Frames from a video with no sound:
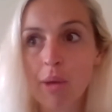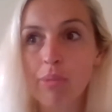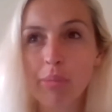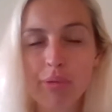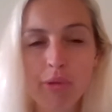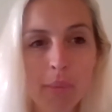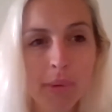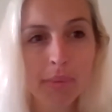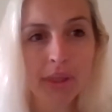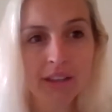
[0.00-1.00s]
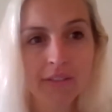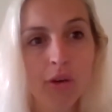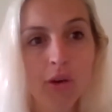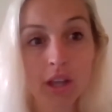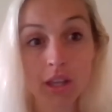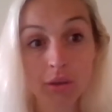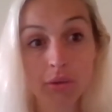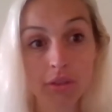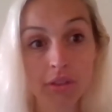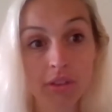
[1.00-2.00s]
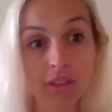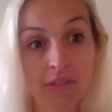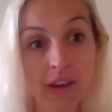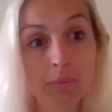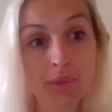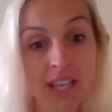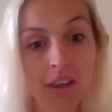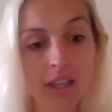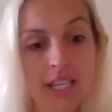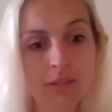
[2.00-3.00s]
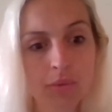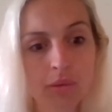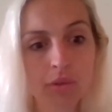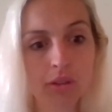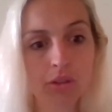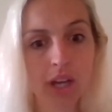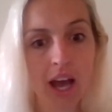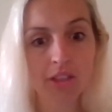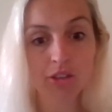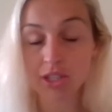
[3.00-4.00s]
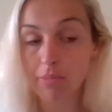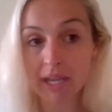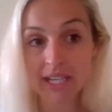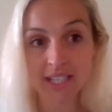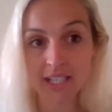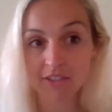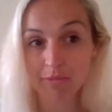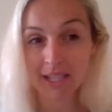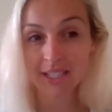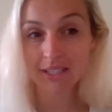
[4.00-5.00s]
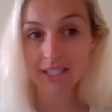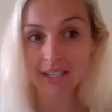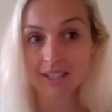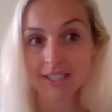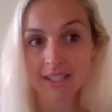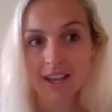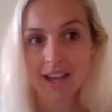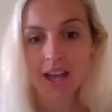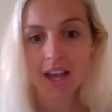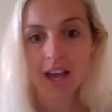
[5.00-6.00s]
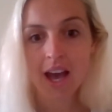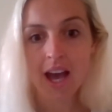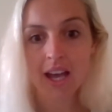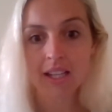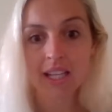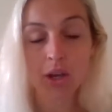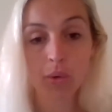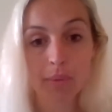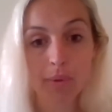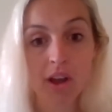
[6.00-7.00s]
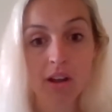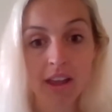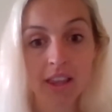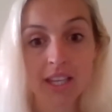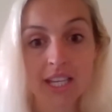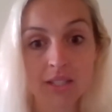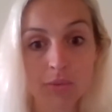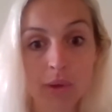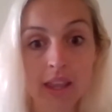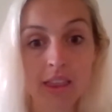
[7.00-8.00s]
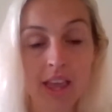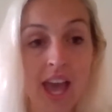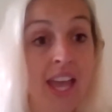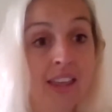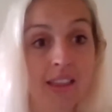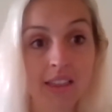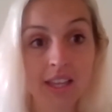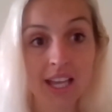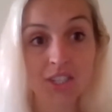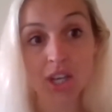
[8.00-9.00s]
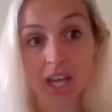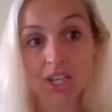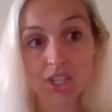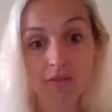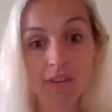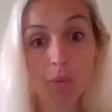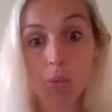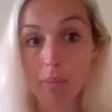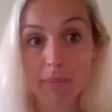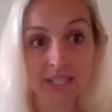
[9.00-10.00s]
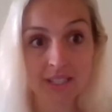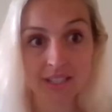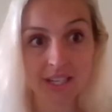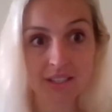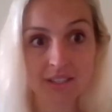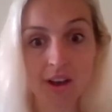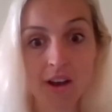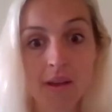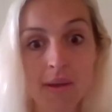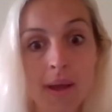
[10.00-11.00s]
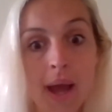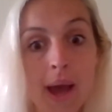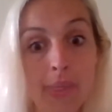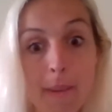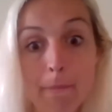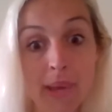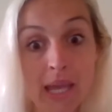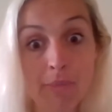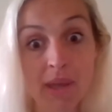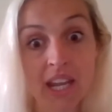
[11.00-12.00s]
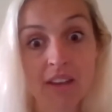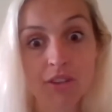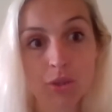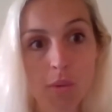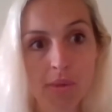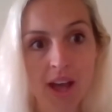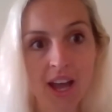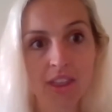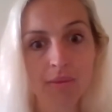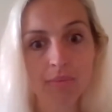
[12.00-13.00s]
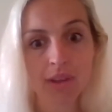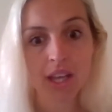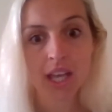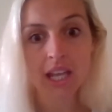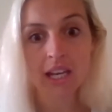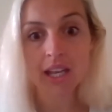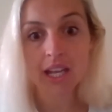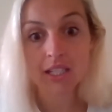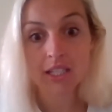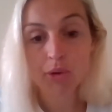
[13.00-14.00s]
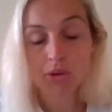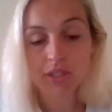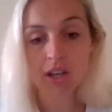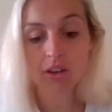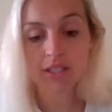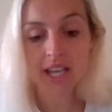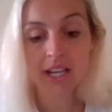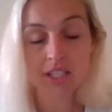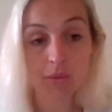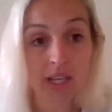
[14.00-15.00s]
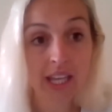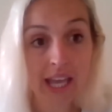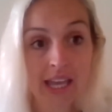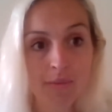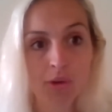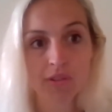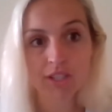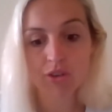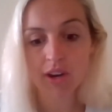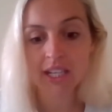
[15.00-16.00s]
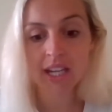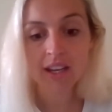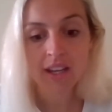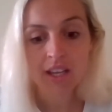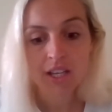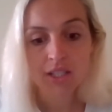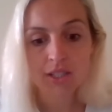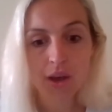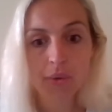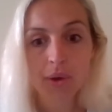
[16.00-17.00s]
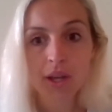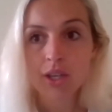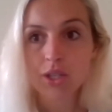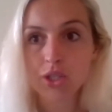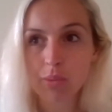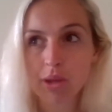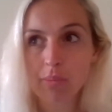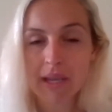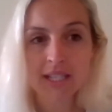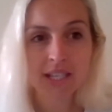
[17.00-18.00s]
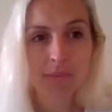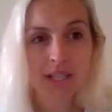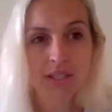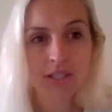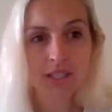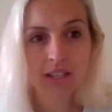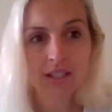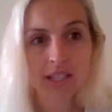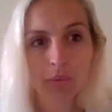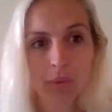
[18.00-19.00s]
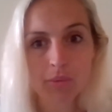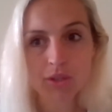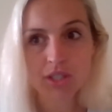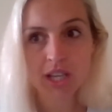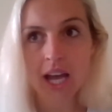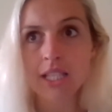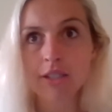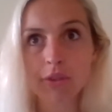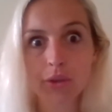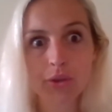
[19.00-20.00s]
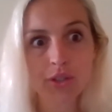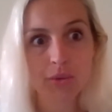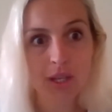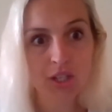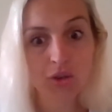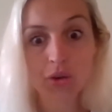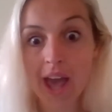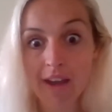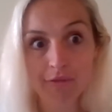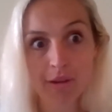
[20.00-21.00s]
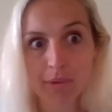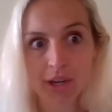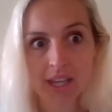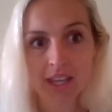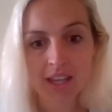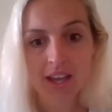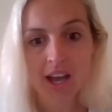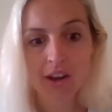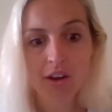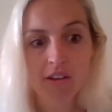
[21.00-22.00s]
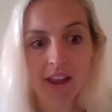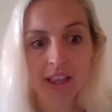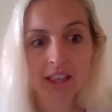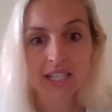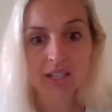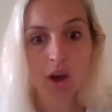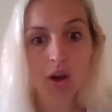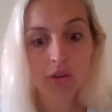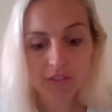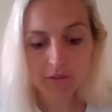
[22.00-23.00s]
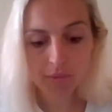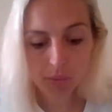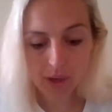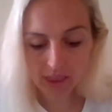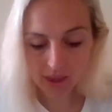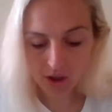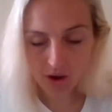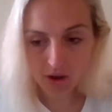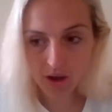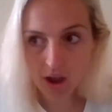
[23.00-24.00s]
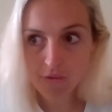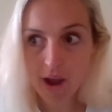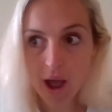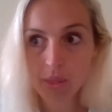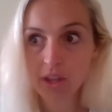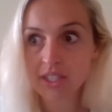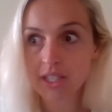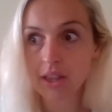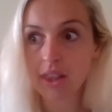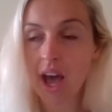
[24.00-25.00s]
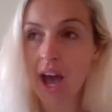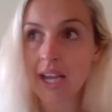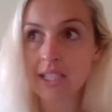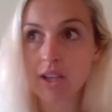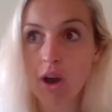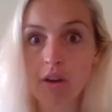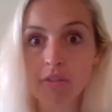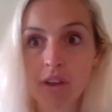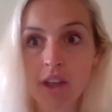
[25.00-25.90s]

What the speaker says: But probably for a youth development athlete, we would look at just the basics of mental skills and equipping our athletes with A, the education around what mental skills are, and then B, being able to apply them in a sporting context, so in a game or in training. So some of the basic mental skills that we would kind of look to ensure everybody and our athletes are comfortable with are around the lines of